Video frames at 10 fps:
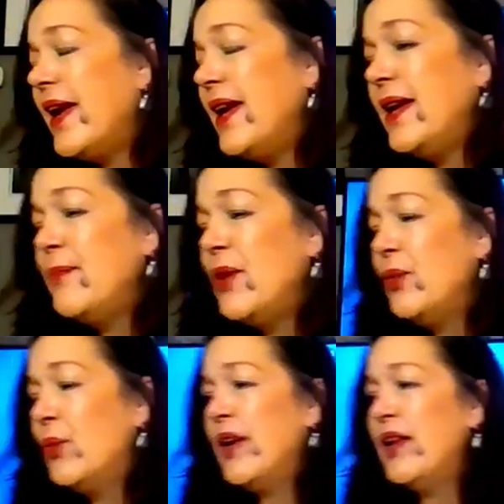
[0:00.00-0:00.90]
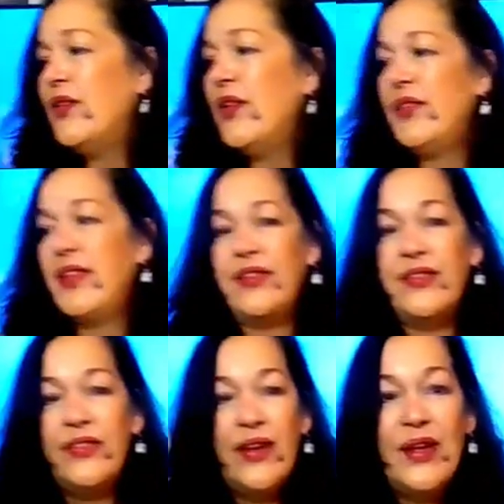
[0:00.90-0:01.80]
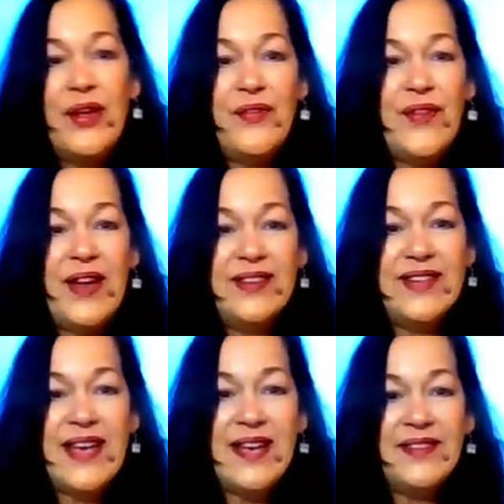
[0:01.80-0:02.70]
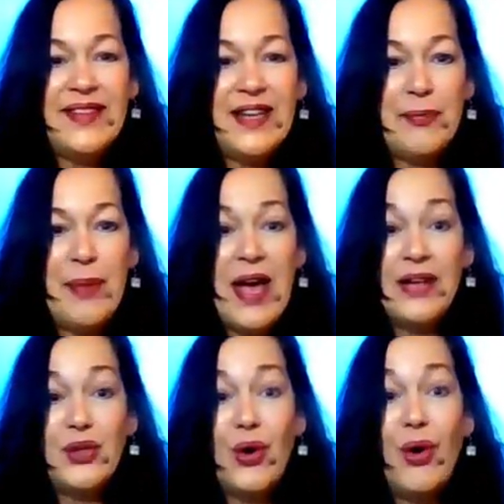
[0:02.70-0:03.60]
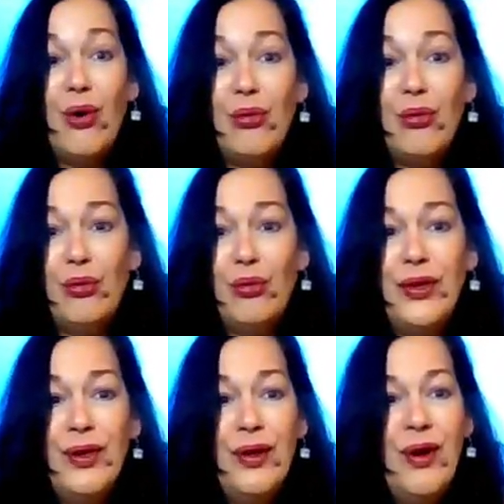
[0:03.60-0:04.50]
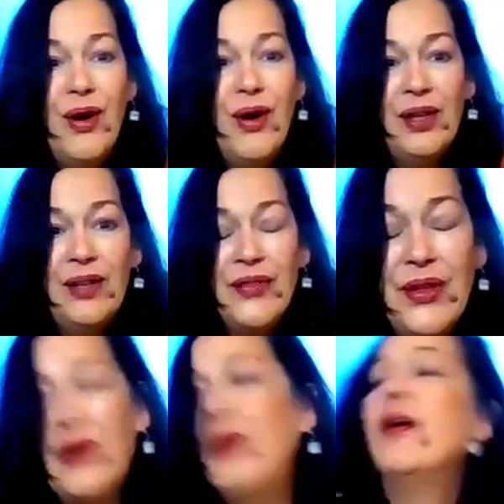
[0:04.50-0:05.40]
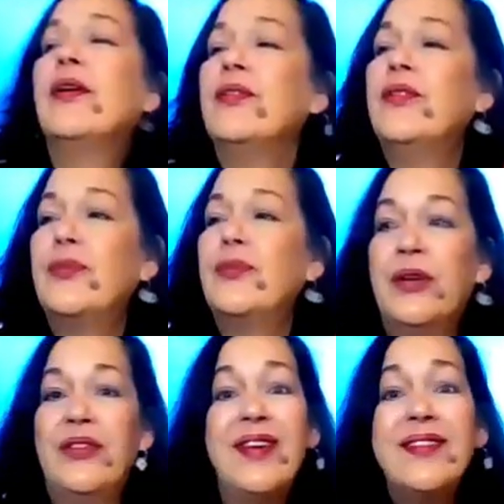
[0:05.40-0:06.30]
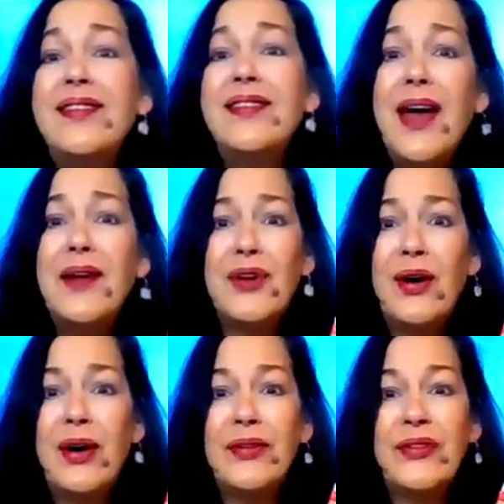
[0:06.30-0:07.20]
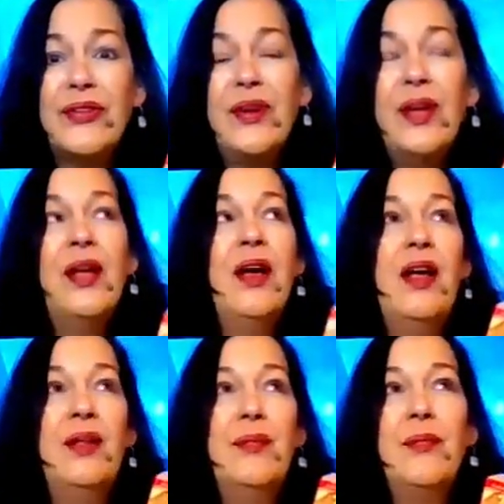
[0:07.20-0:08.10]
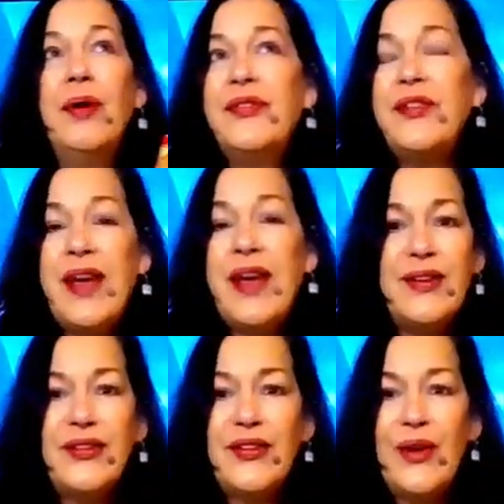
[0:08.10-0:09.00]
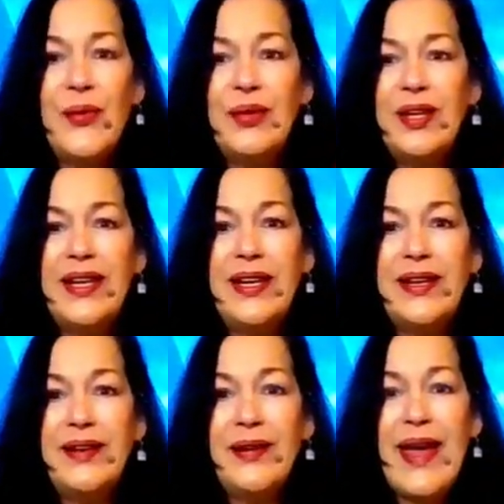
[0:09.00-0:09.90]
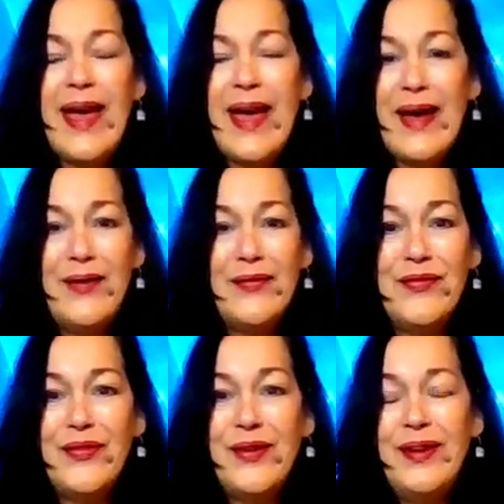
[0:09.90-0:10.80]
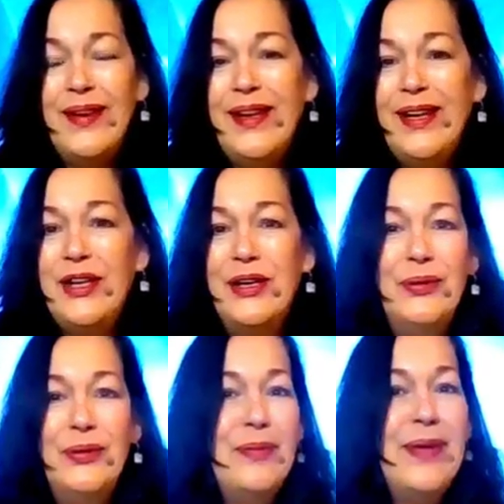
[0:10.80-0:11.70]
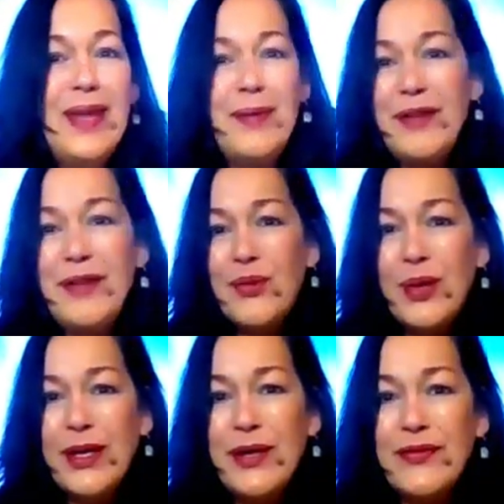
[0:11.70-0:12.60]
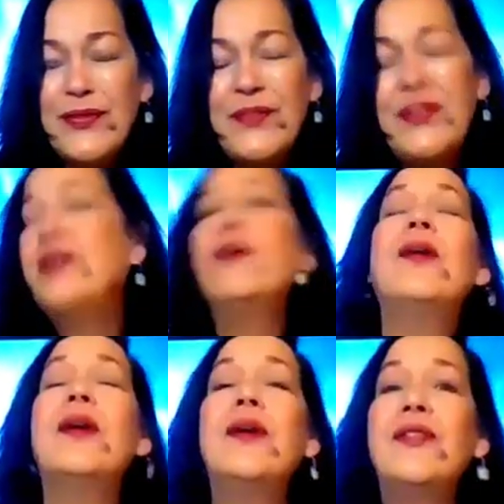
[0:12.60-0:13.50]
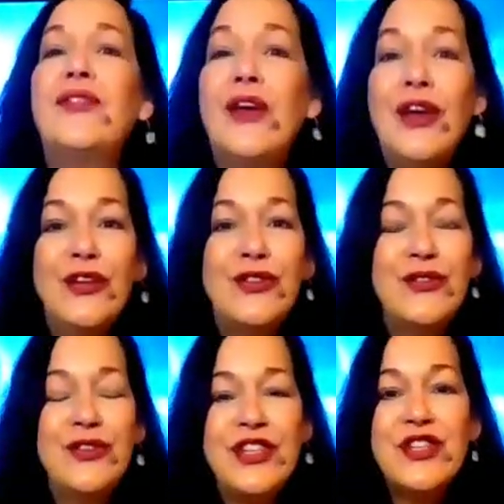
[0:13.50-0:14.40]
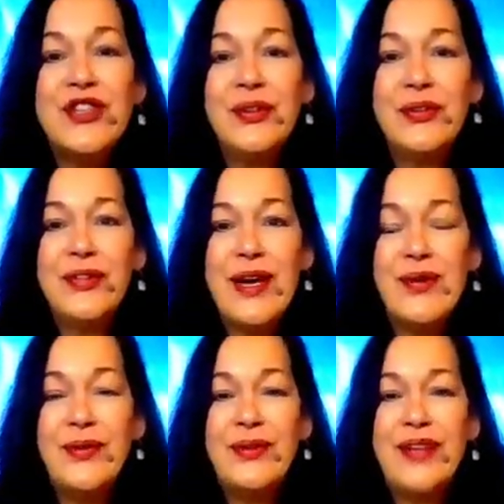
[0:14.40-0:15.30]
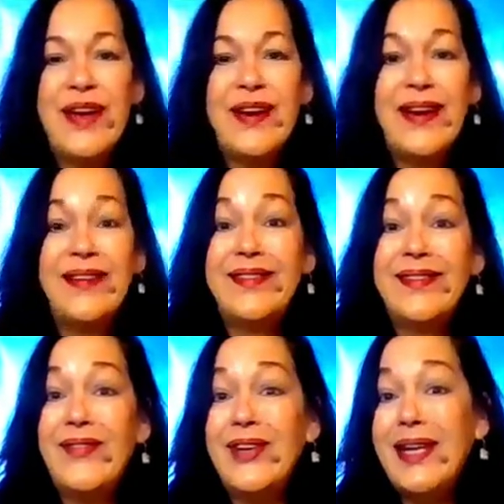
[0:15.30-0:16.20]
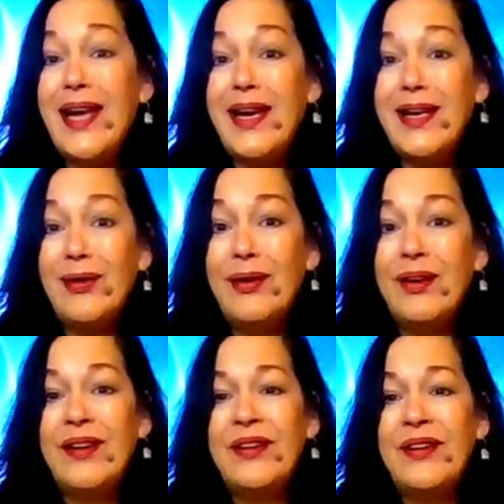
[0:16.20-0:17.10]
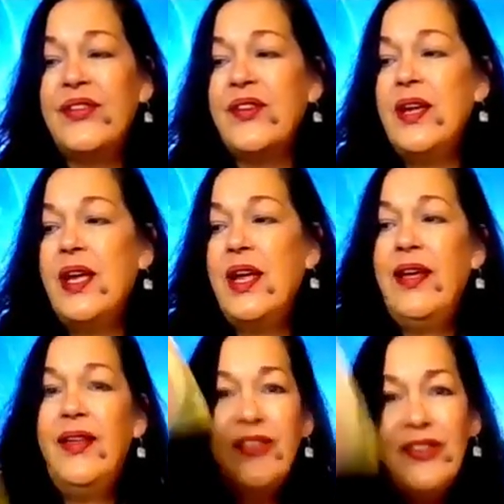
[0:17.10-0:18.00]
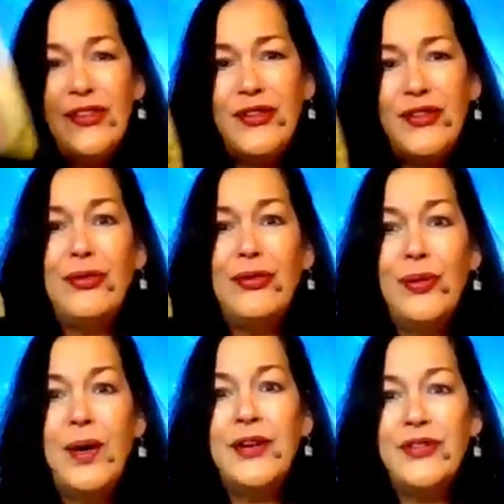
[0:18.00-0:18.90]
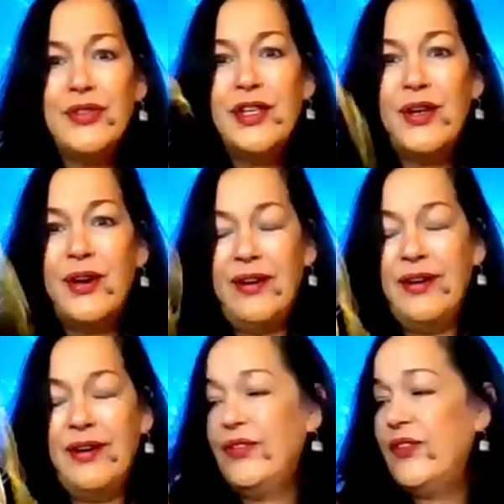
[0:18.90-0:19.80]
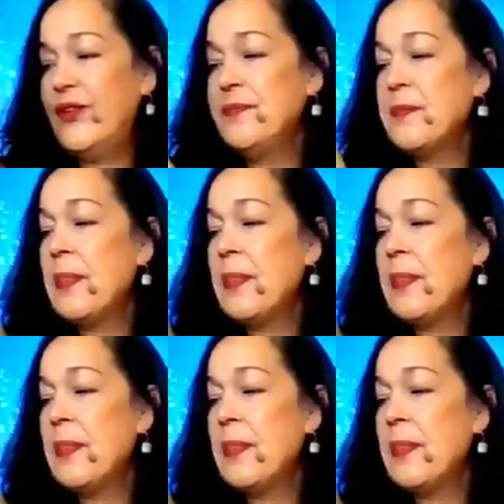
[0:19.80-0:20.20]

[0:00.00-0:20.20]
came with this fantastic bag to hold all the cards, because that's a lot of cards. Most decks only have, you know, maybe 40 or 50 cards. Traditional tarot deck has 78 cards. This is 200 cards.